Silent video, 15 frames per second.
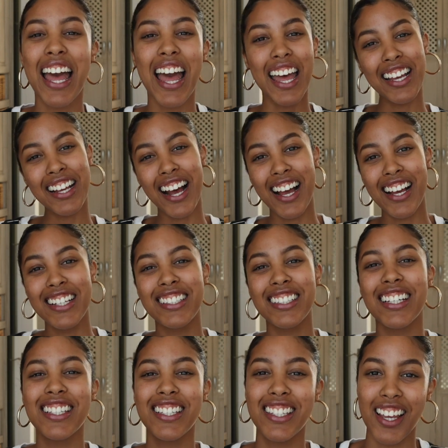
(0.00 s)
Hey guys,
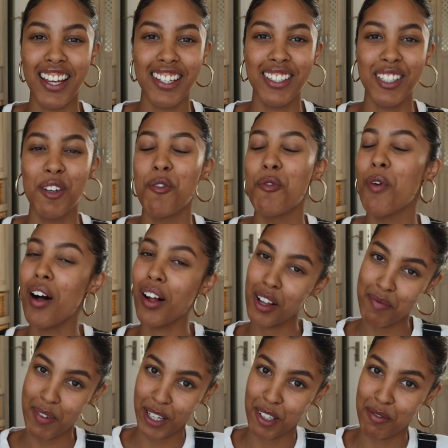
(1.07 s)
it's Stacy.
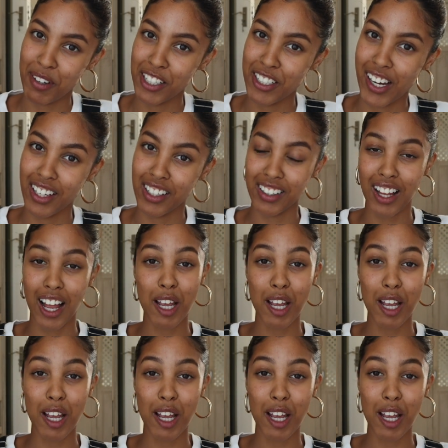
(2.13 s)
Welcome back to my channel.